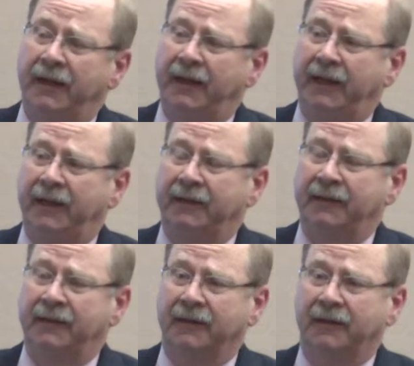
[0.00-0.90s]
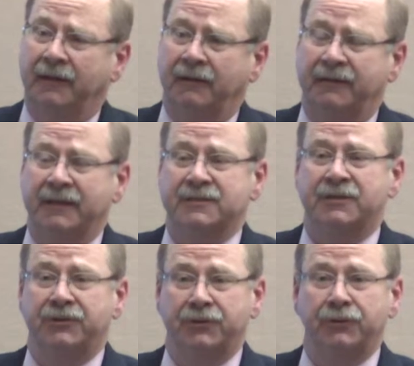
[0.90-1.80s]
and things
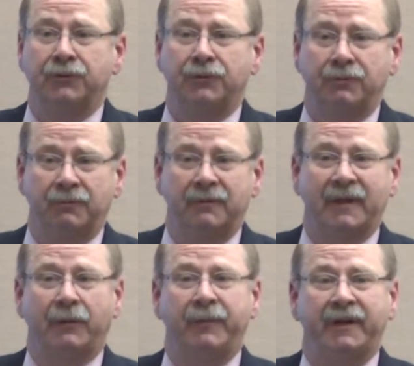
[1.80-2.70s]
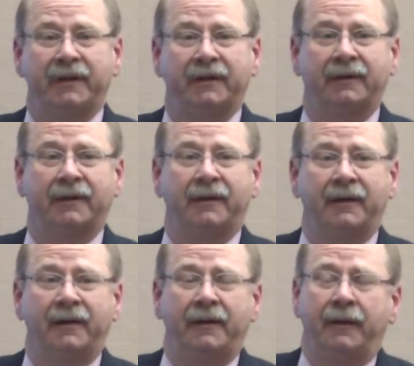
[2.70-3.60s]
to do that we can
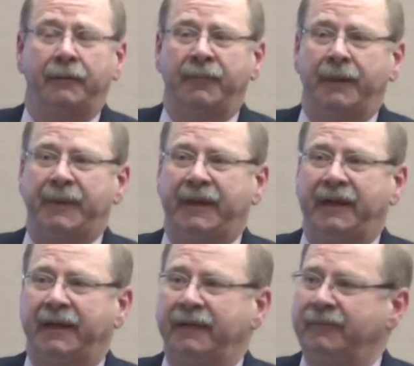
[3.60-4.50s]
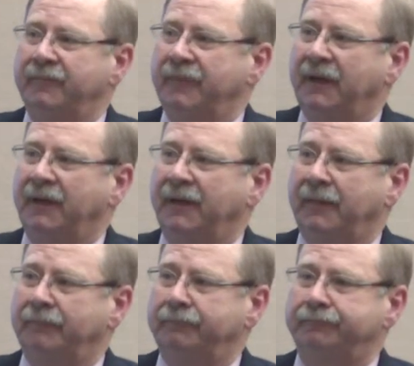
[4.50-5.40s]
maybe
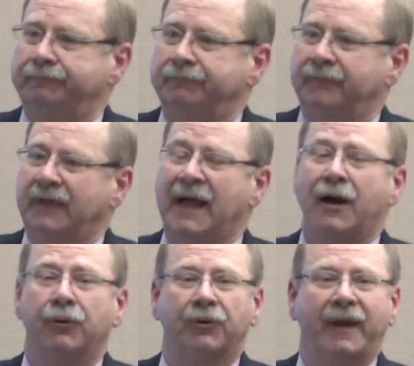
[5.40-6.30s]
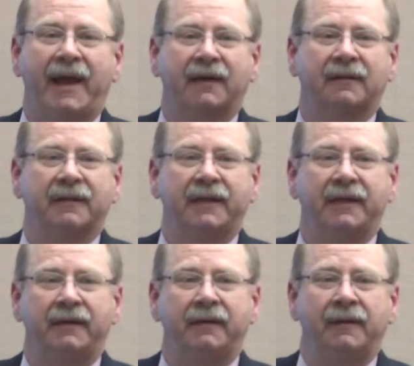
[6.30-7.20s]
counteract
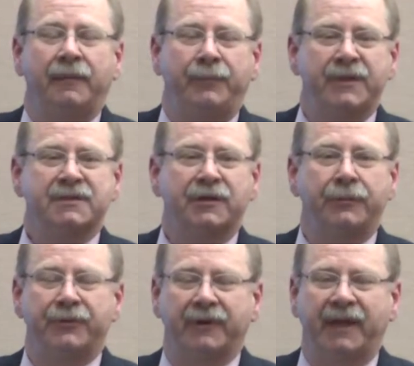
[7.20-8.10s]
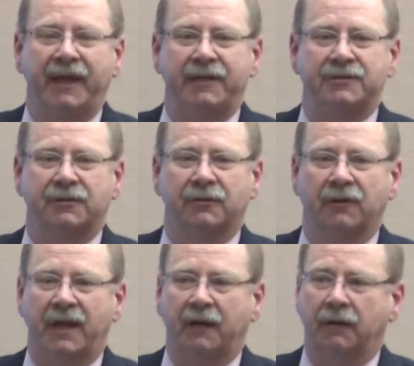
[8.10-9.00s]
the miscommunication
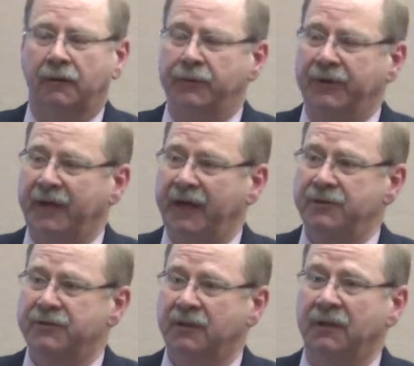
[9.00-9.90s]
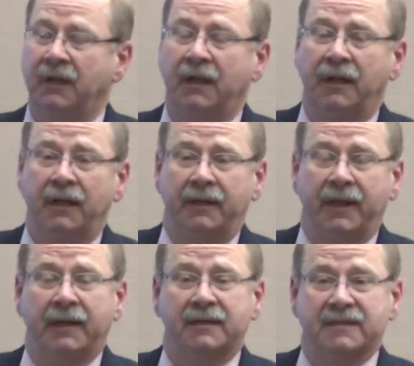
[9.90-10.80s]
or lack of communication
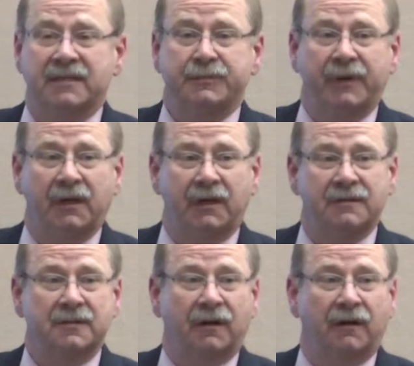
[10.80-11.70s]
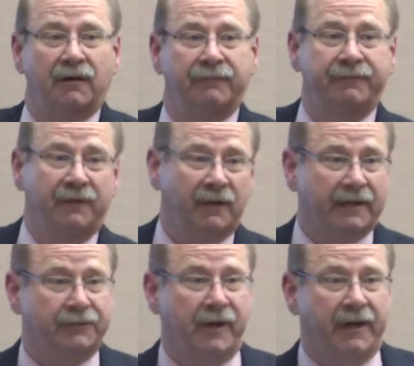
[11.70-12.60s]
that exists because of
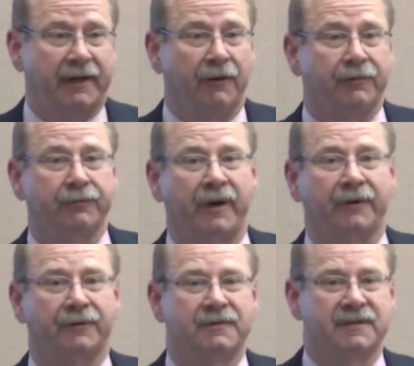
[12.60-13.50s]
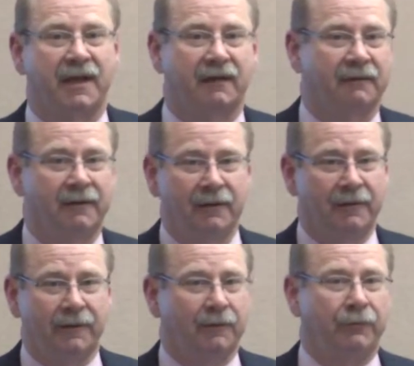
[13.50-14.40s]
electronic health records that
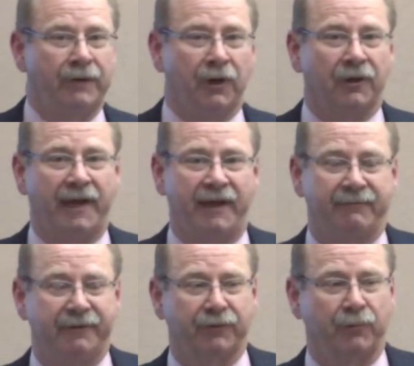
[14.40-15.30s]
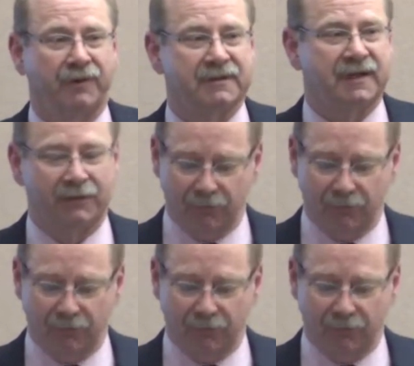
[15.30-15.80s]
we all have different ones that